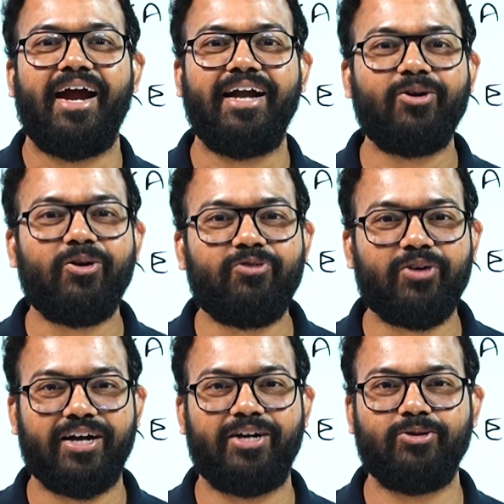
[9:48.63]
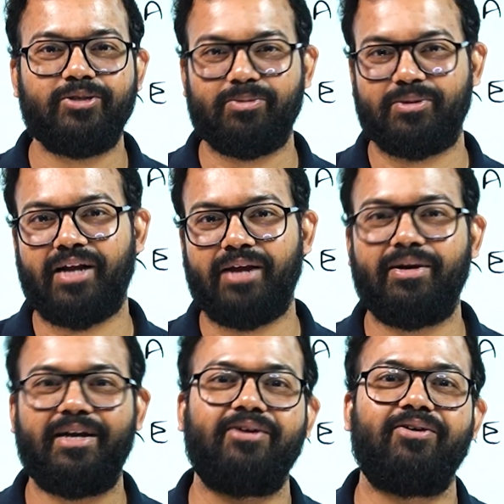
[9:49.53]
and don't forget to subscribe
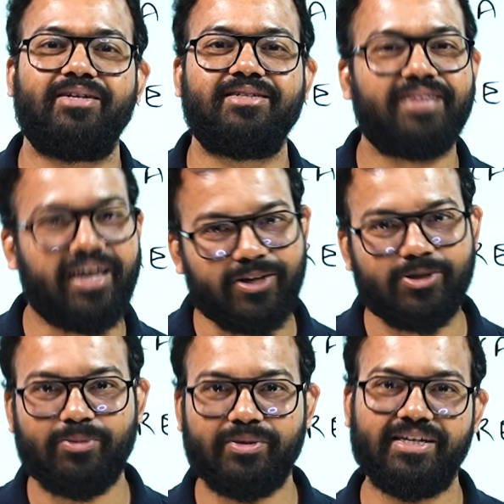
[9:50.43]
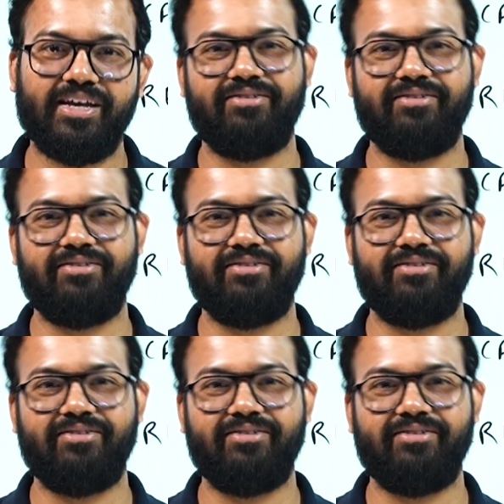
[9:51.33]
at Econ. Thank you so much.